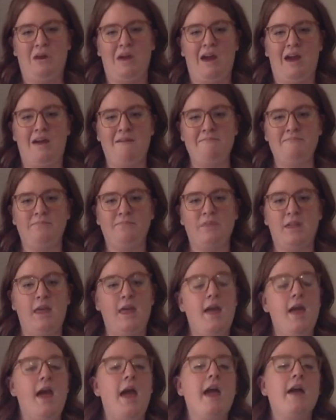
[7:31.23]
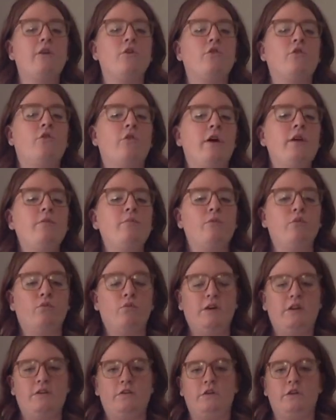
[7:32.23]
Okay? And credible
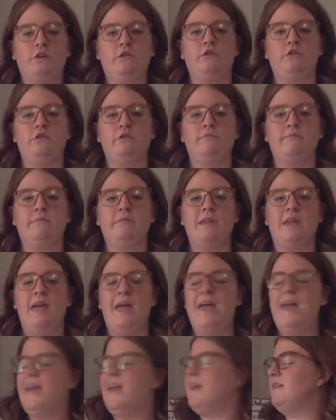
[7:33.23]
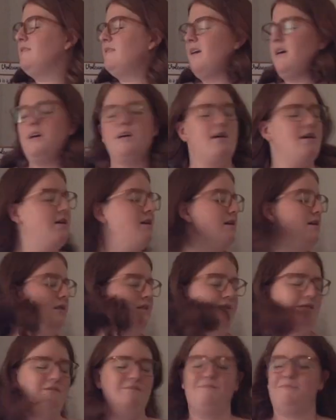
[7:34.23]
research is
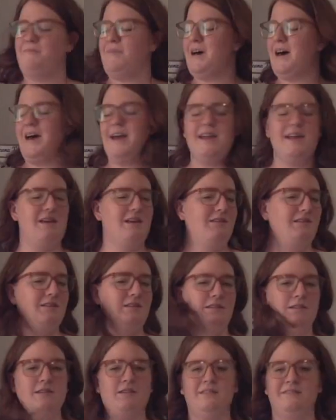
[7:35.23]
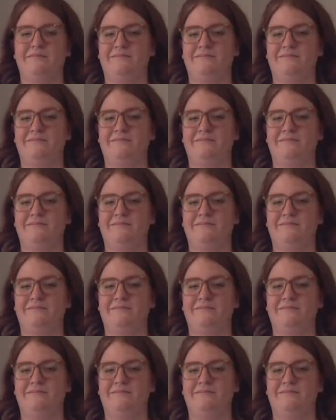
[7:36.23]
unbiased